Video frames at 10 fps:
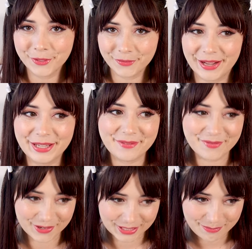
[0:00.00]
kawaii
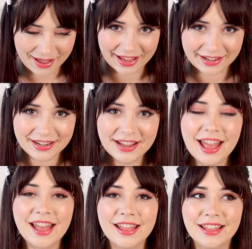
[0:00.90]
box pen
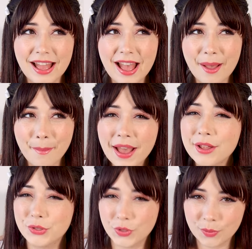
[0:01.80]

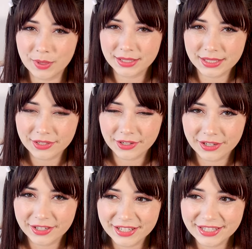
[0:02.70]
about two months
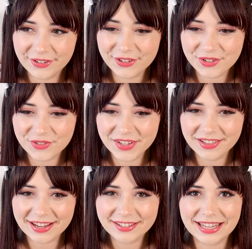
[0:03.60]
ago so it took me
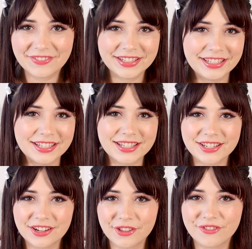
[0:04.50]
like seven years
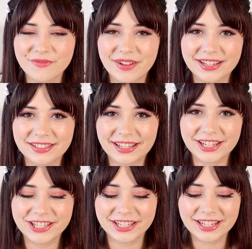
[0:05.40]
to go through my
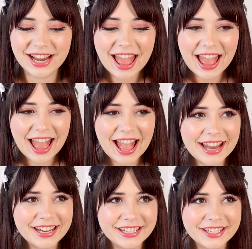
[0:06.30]
collection
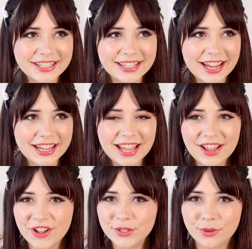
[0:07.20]
and it's just like
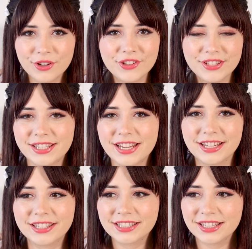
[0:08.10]
it's one of those
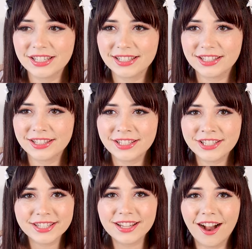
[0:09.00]
things you
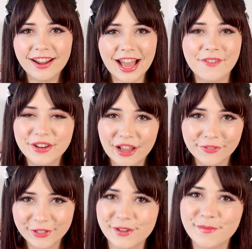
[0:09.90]
just can't have
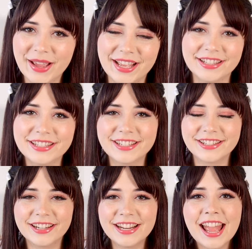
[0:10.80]
enough cute pens, you
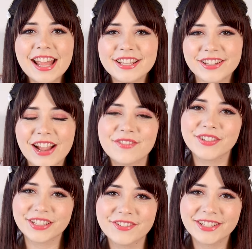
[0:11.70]
know? So I'm
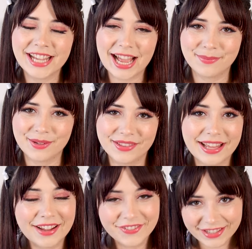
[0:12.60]
really, really happy with
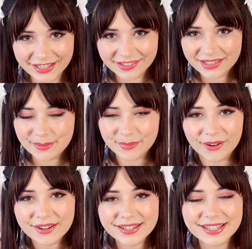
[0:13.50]
everything in this
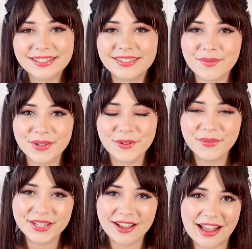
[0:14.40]
box. Let me know
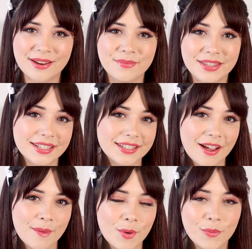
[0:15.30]
which item this
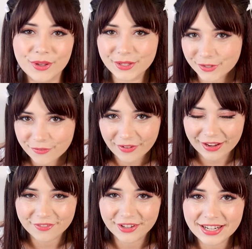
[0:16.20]
time was your
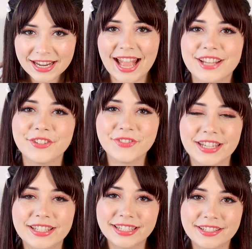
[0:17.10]
favorite. And don't
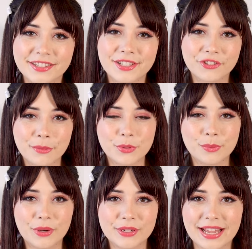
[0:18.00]
forget that in the
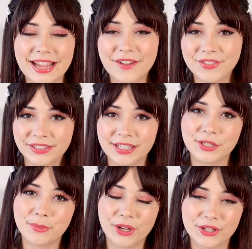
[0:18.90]
description box, I have a link
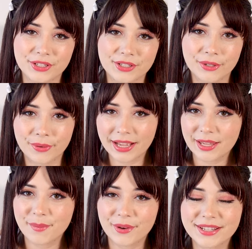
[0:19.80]
to purchase
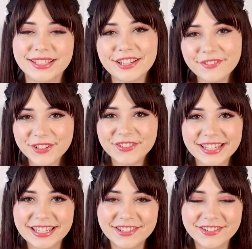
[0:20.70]
Kawaii Box if you
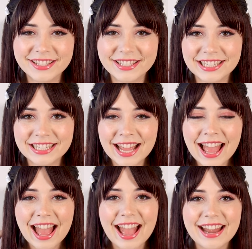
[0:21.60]
were interested.
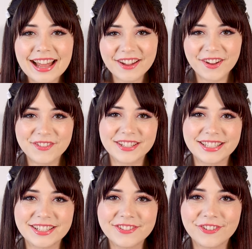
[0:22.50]
And I hope to
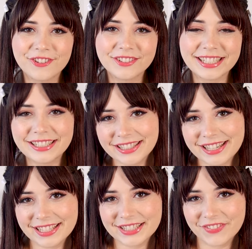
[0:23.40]
see you all in the
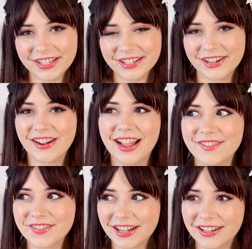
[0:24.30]
next video. I
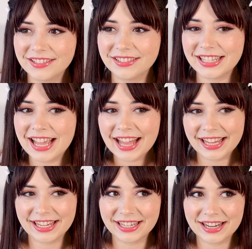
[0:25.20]
am currently
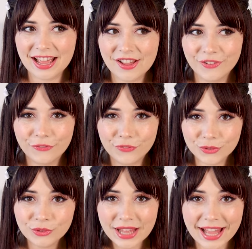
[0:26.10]
in
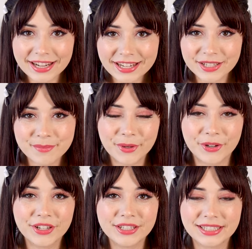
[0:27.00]
full editing
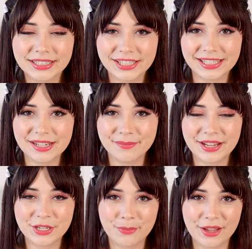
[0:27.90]
mode to get
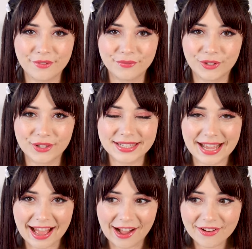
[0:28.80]
my Japan vlogs
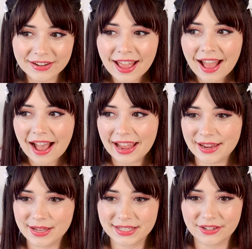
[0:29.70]
out
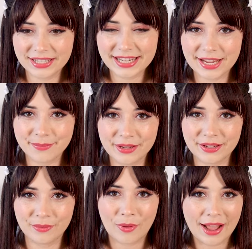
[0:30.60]
it's going to take
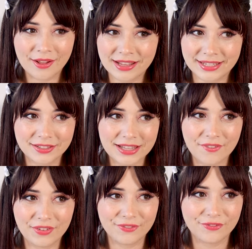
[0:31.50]
me a while. I still
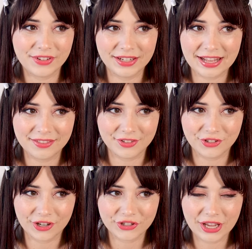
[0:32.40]
haven't even figured out the
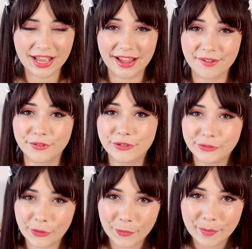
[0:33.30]
structure, and I have
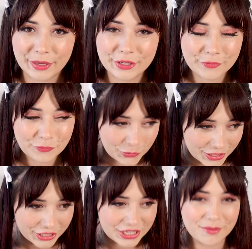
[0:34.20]
so much
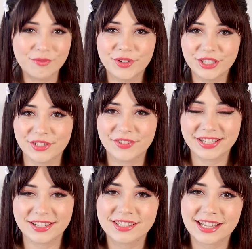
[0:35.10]
footage. I'm really,
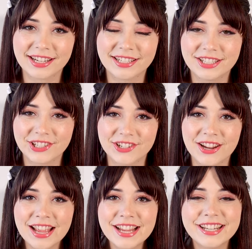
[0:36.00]
really excited
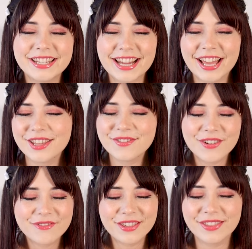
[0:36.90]
to share them
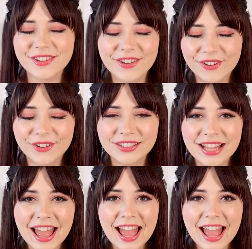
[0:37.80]
with you all.